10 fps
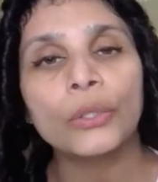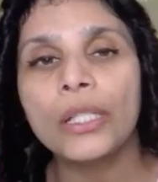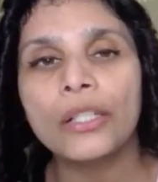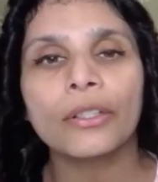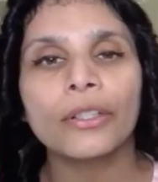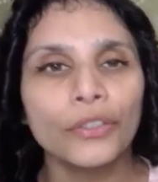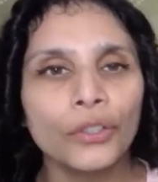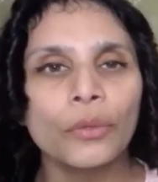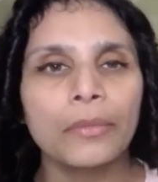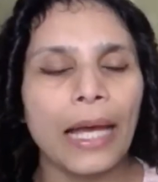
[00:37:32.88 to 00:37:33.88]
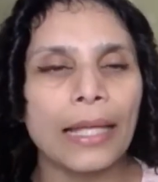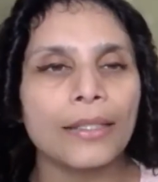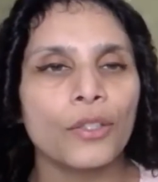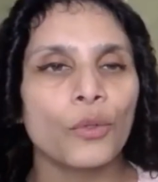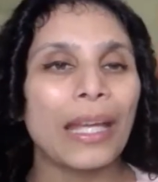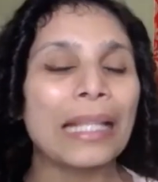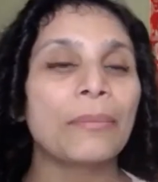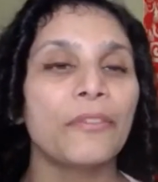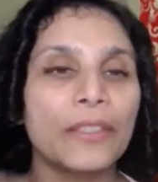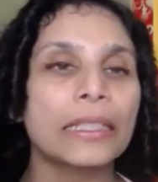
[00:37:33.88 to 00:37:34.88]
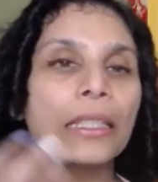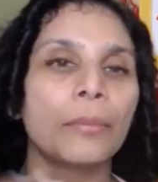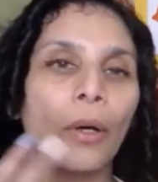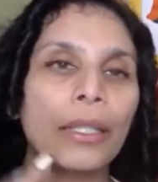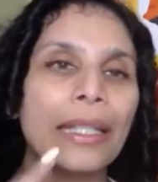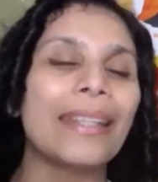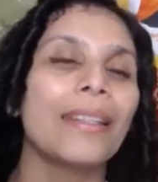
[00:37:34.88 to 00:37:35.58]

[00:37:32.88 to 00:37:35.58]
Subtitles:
need to consume that to help the physical body heal